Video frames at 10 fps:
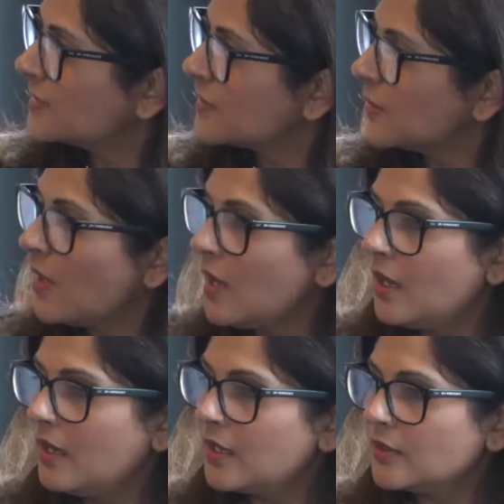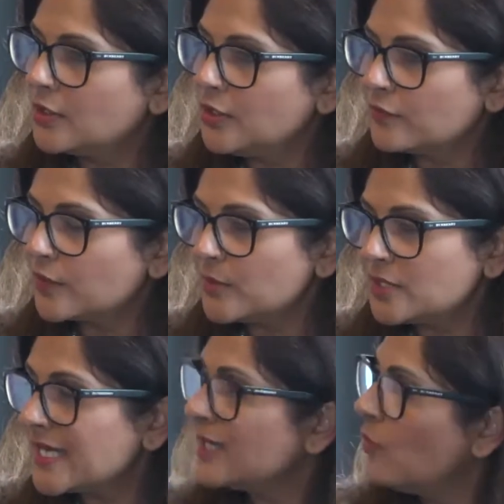So, from the
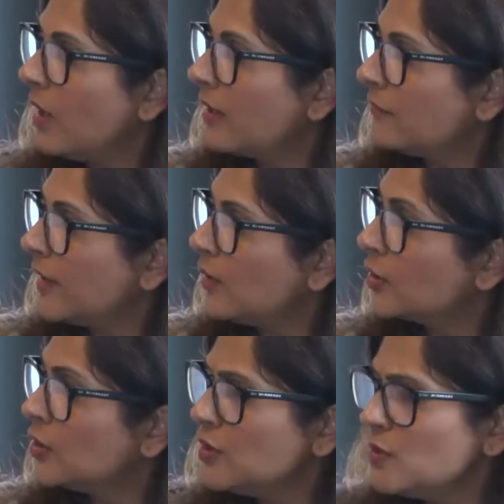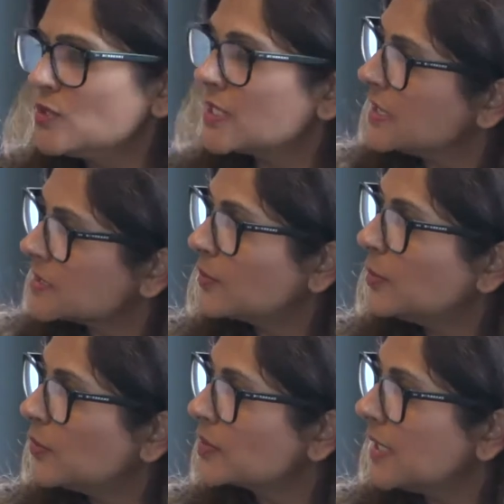day one, I felt hugely
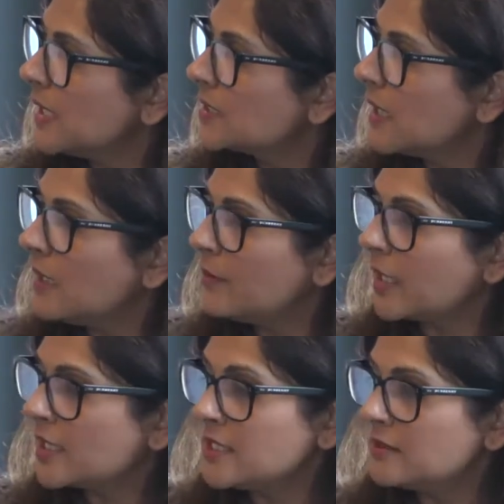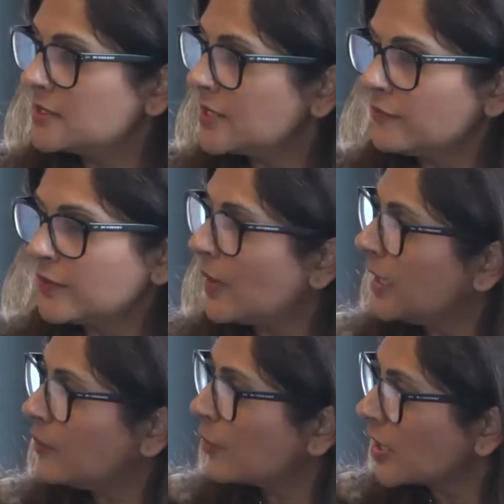supported, and I didn't feel
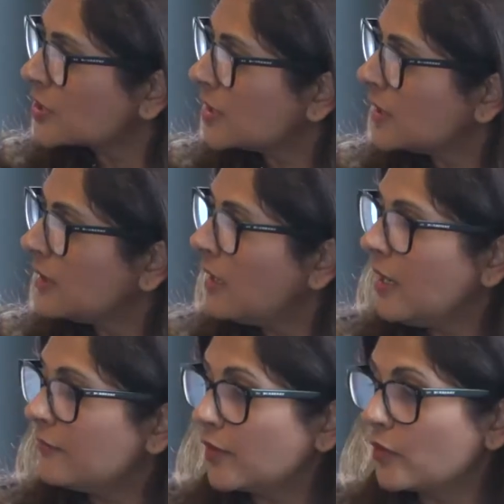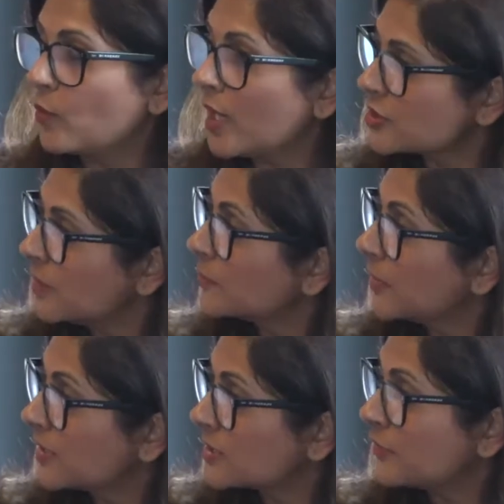any pressure. Felt the workshops
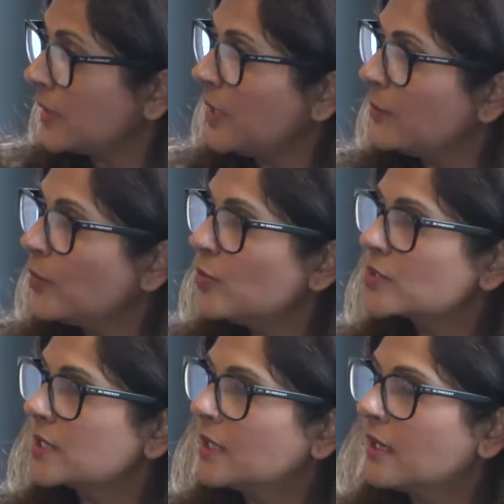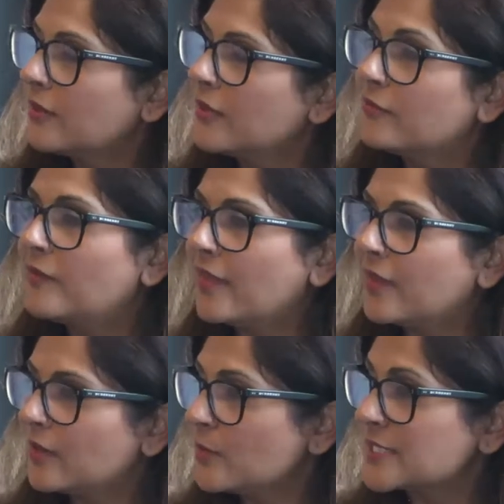were extremely important. I think the fact
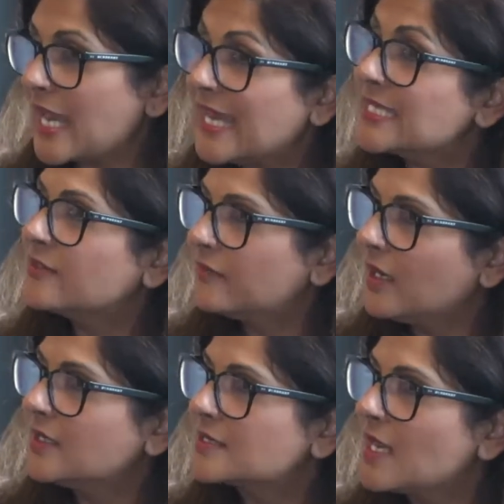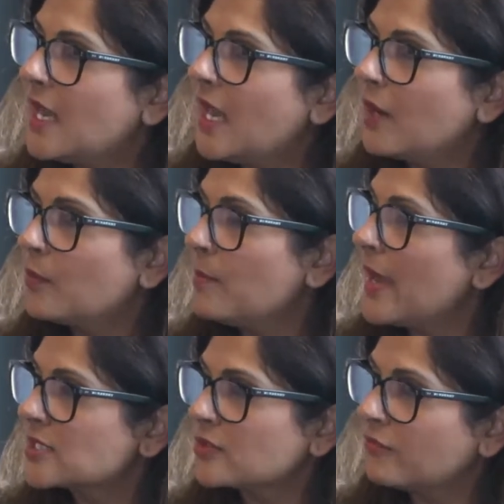that there was 8 of us and we
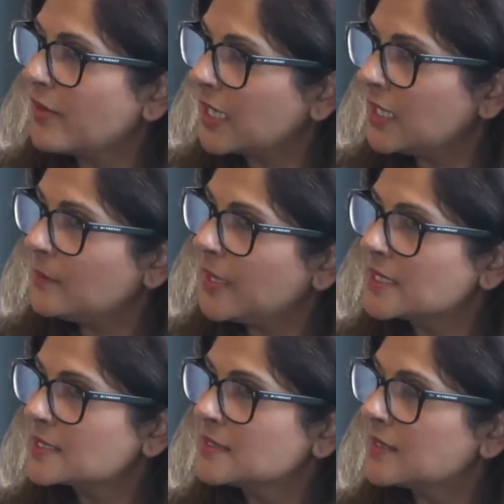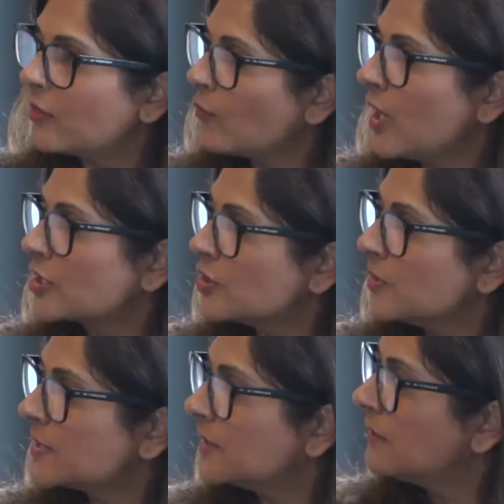met on a regular basis at the
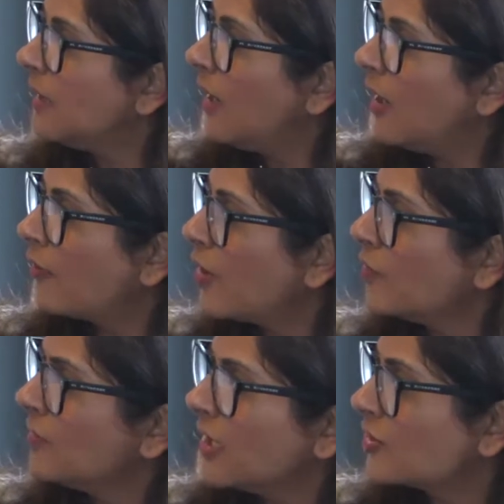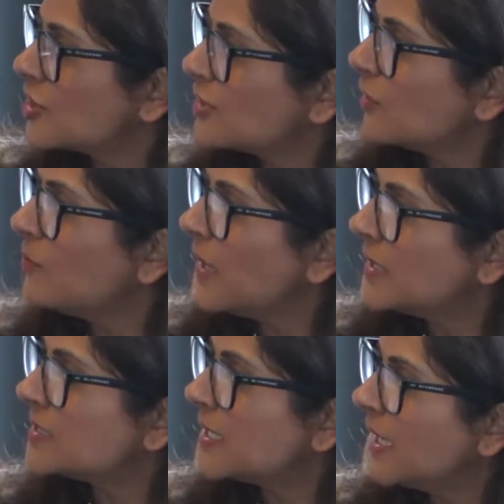workshops and our own lunches on
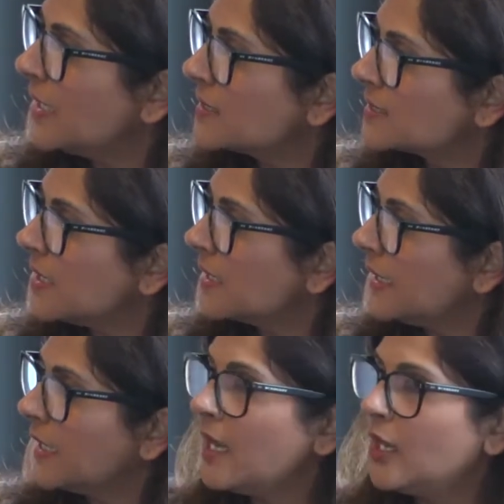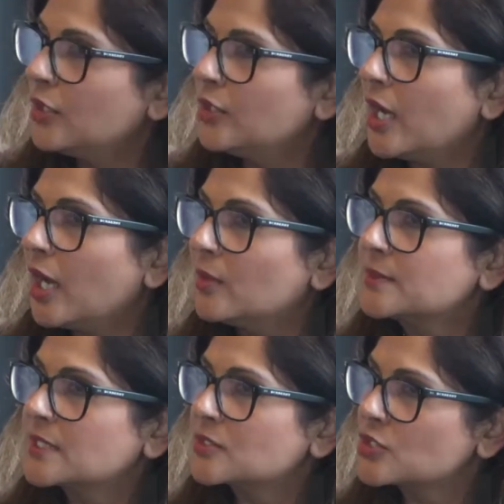Monday certainly,
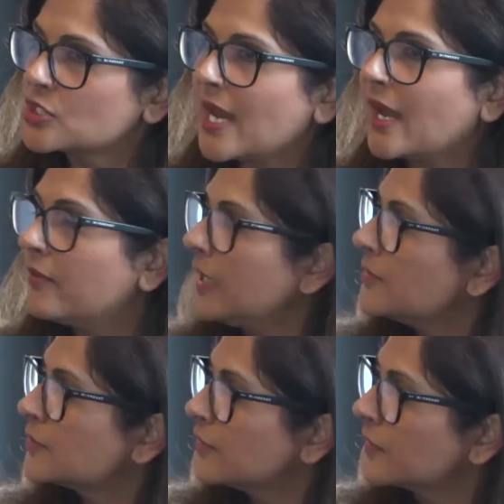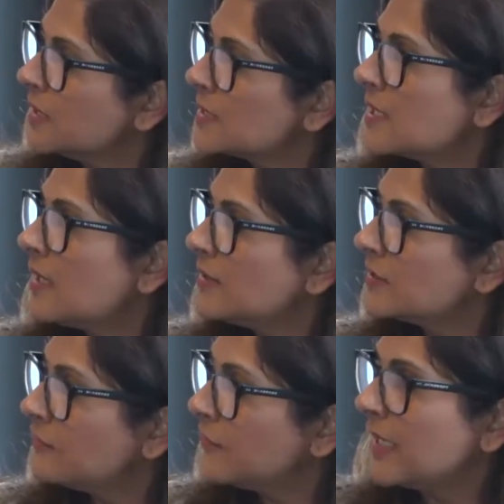helped us to share any sort of
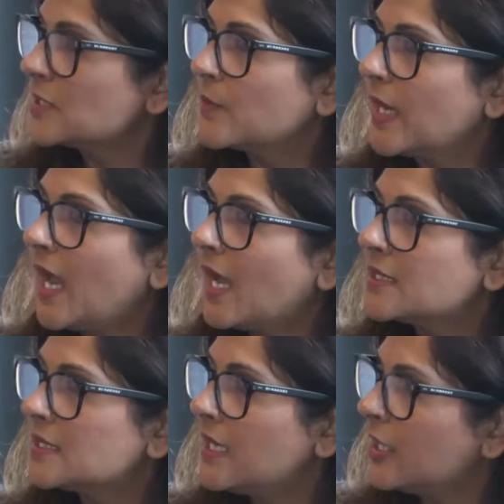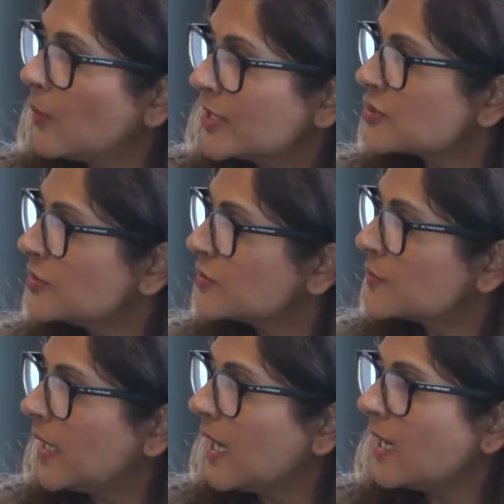concerns and fears we had and any questions
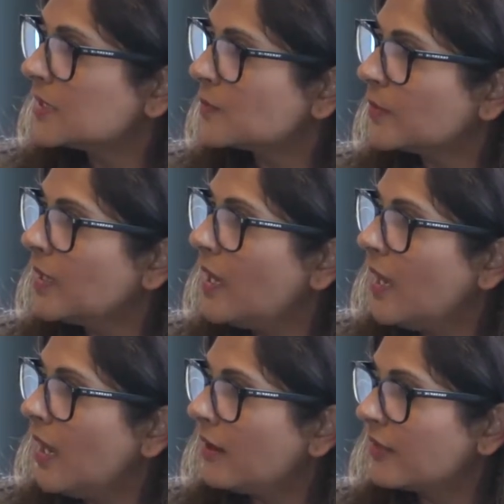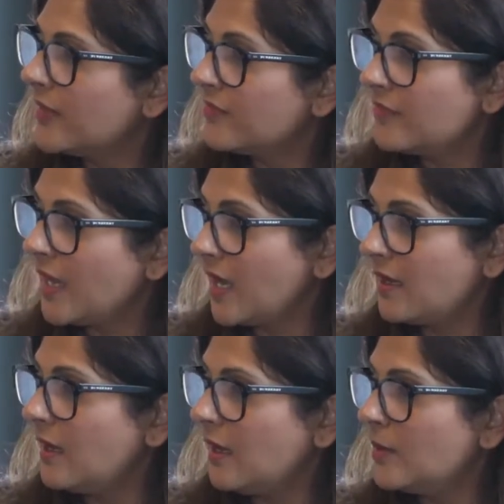we had, and I think
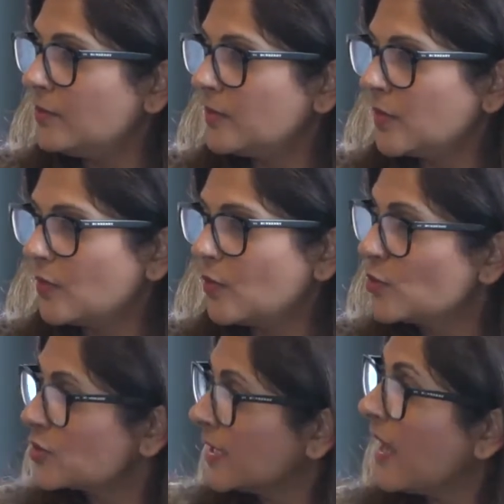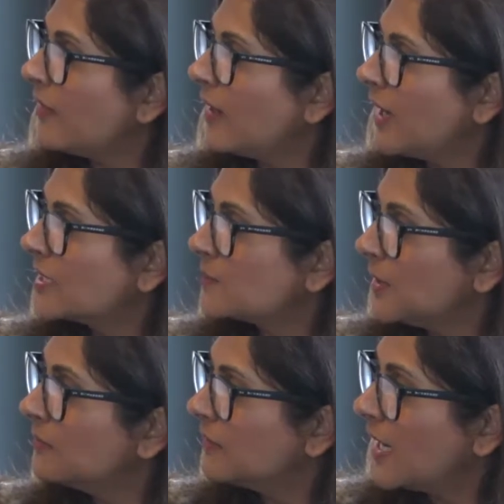that altogether
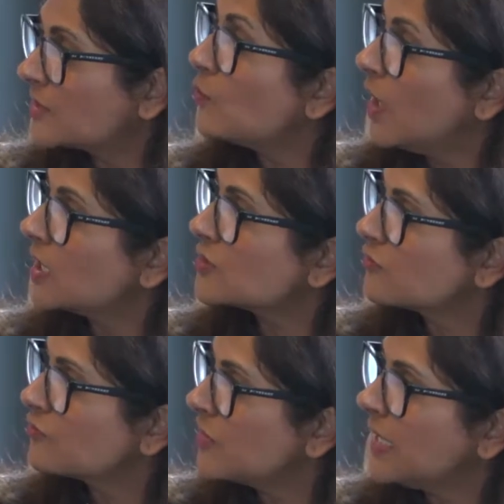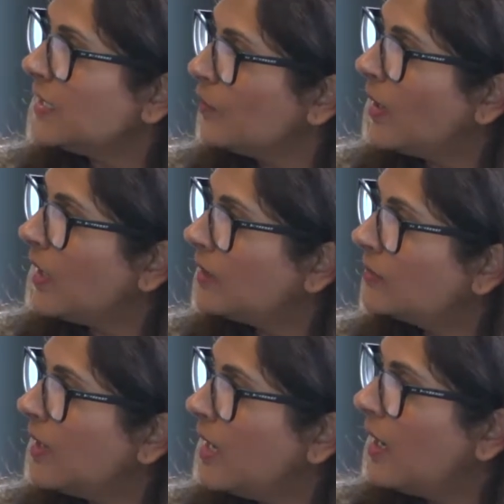has worked really
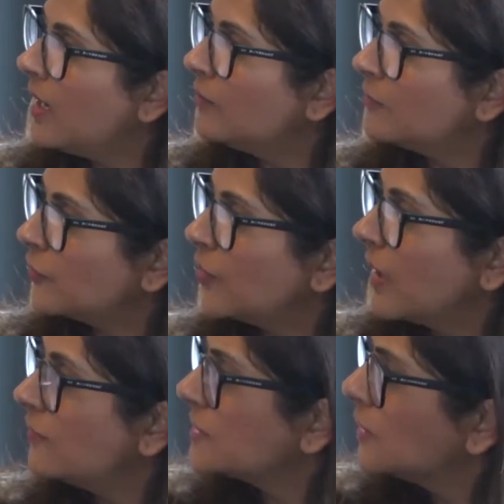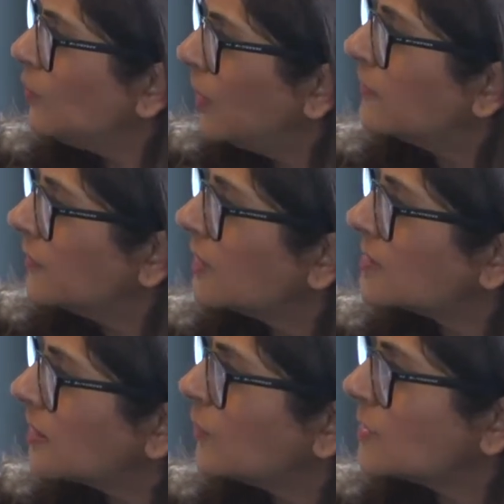well for every single one of
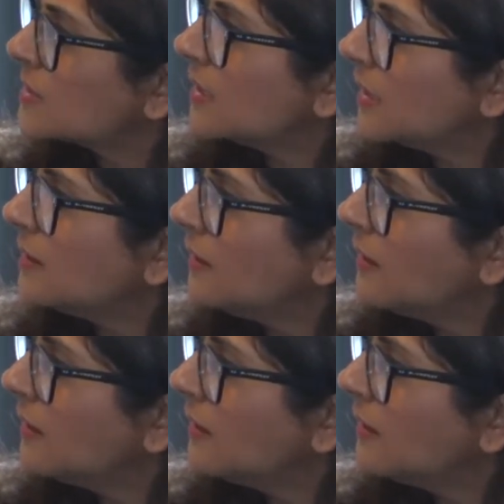us, I would say.